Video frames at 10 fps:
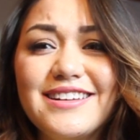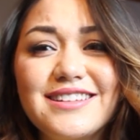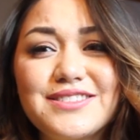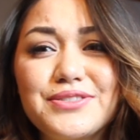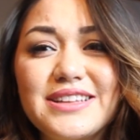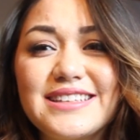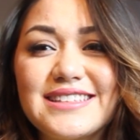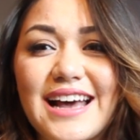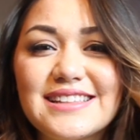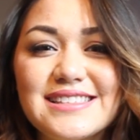it's really
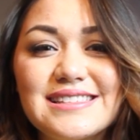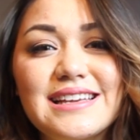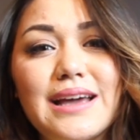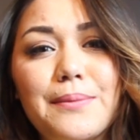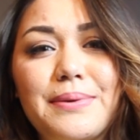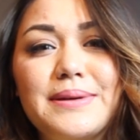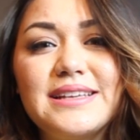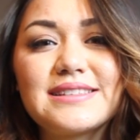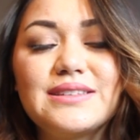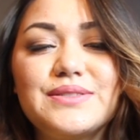sad to see a
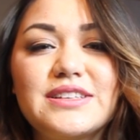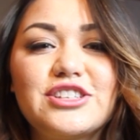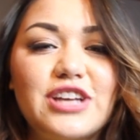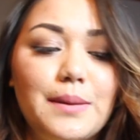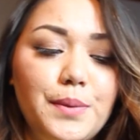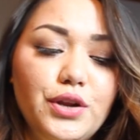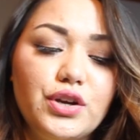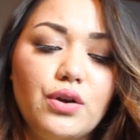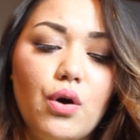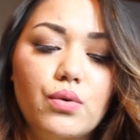piece lose its shape, but you
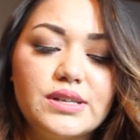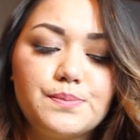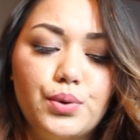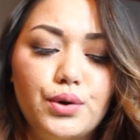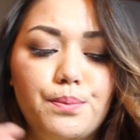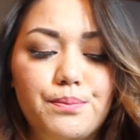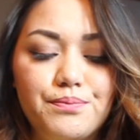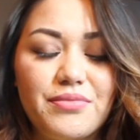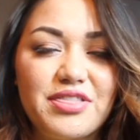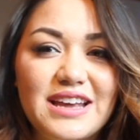can always put
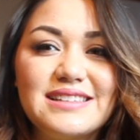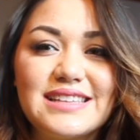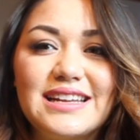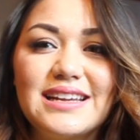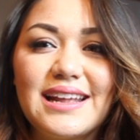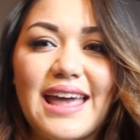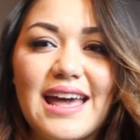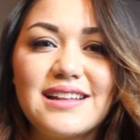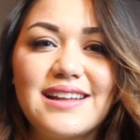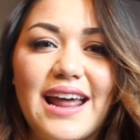things in it
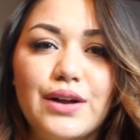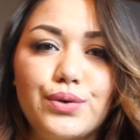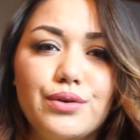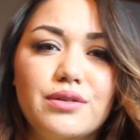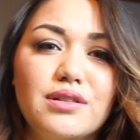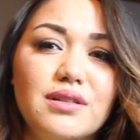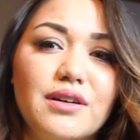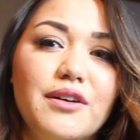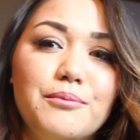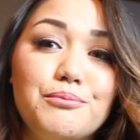again and it will
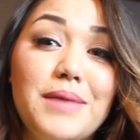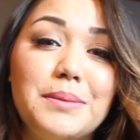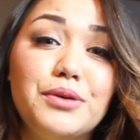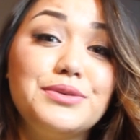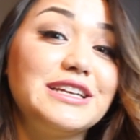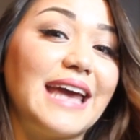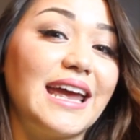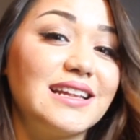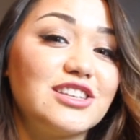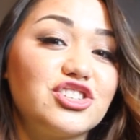maybe
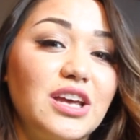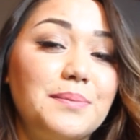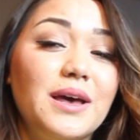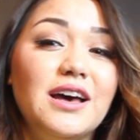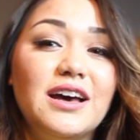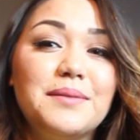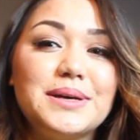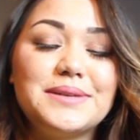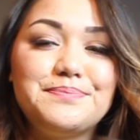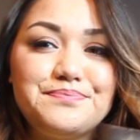regain its shape.
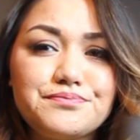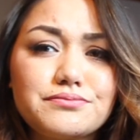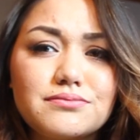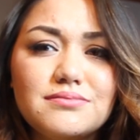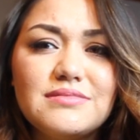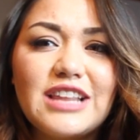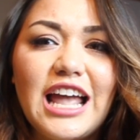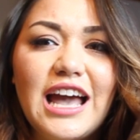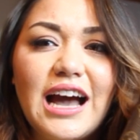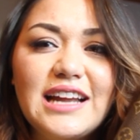But
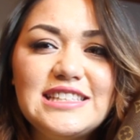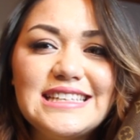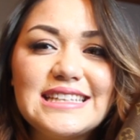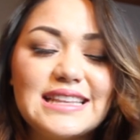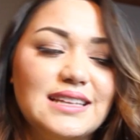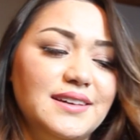I did